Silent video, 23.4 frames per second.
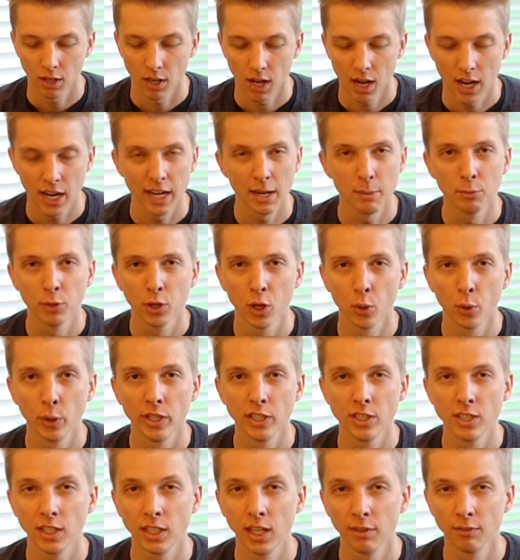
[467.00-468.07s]
I am
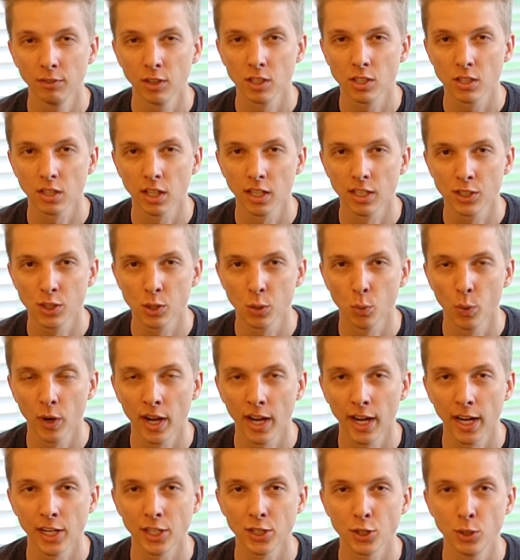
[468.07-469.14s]
going to give this lens
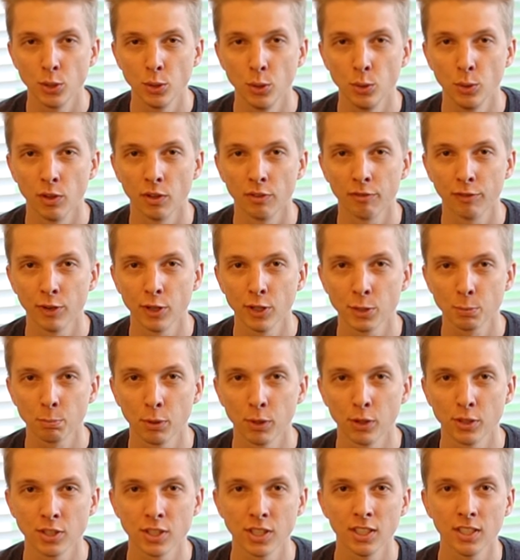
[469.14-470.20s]
away to the first
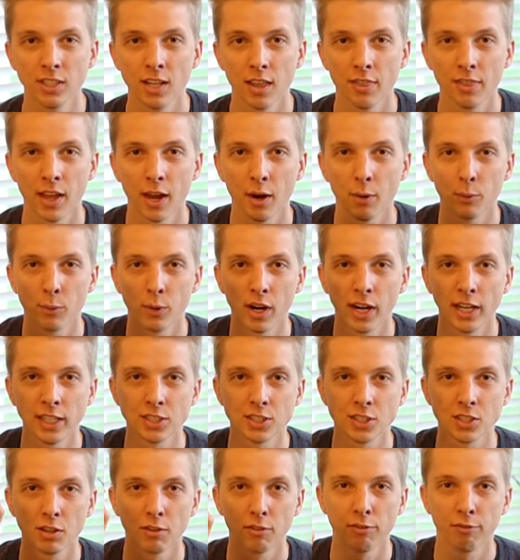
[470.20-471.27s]
person that
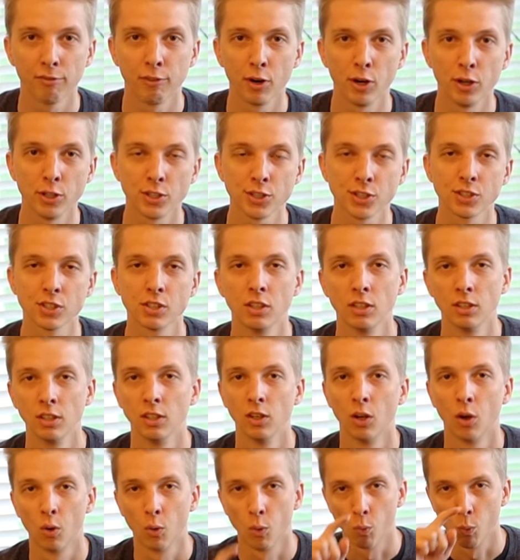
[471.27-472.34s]
writes first
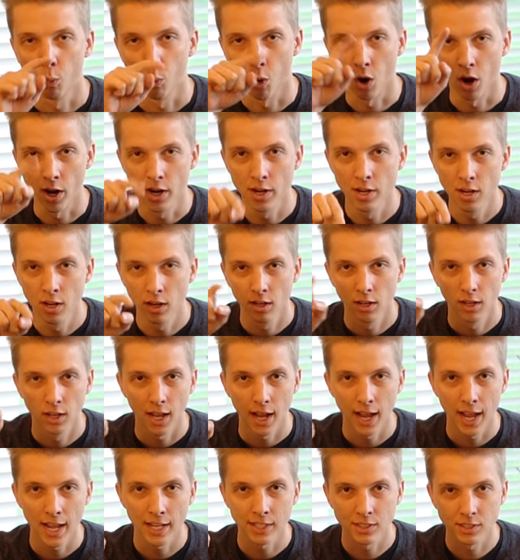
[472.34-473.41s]
one
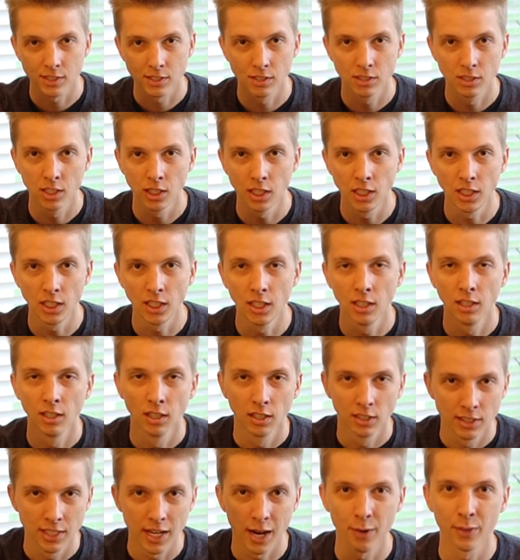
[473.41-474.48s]
ST
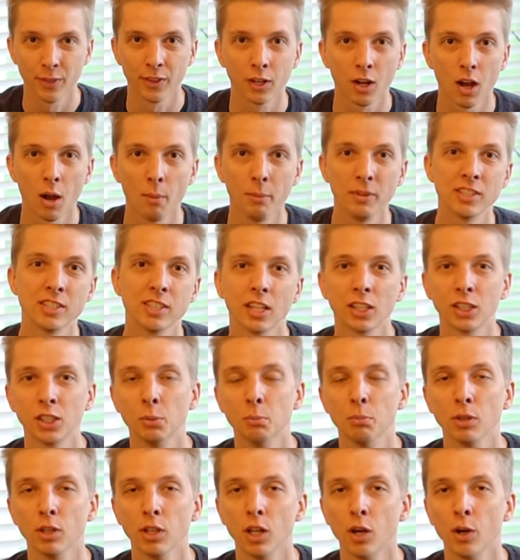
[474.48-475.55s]
down in the comments
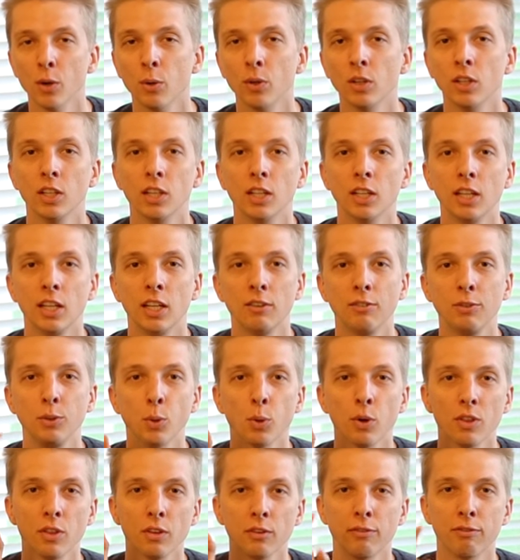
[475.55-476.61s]
section below. If
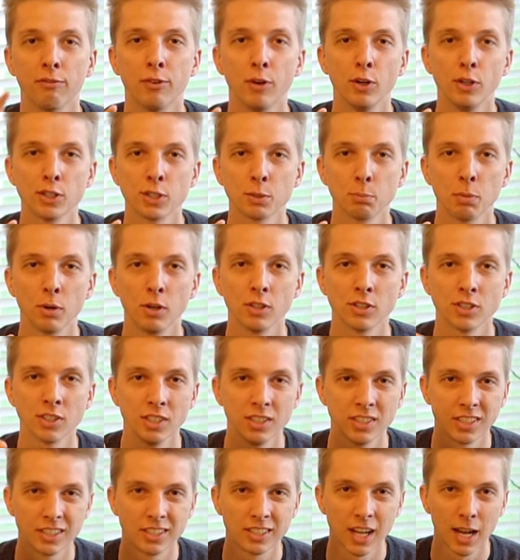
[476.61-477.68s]
you are the first
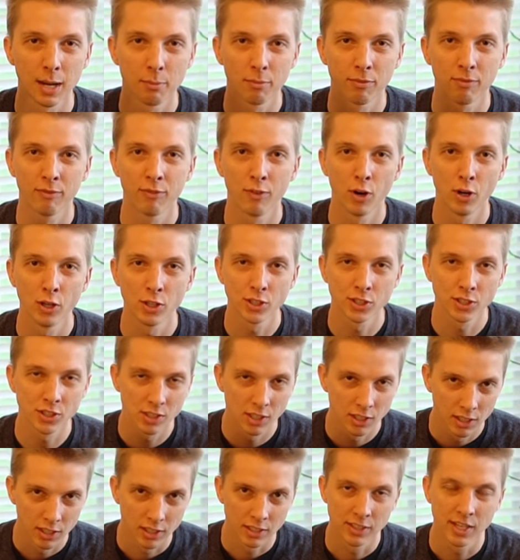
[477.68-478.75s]
person to type first
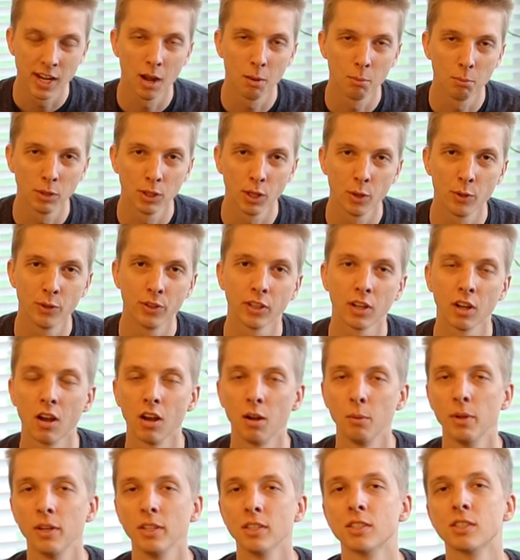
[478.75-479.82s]
down below in the
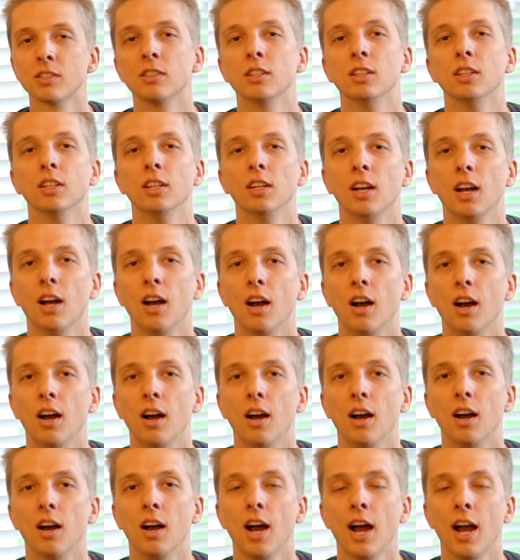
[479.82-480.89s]
comments,
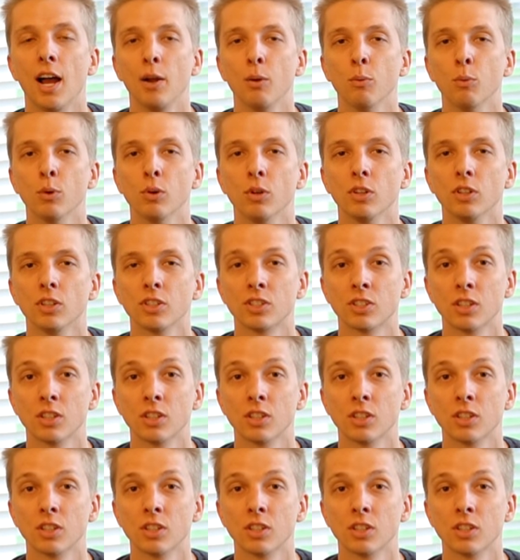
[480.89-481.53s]
uh, I will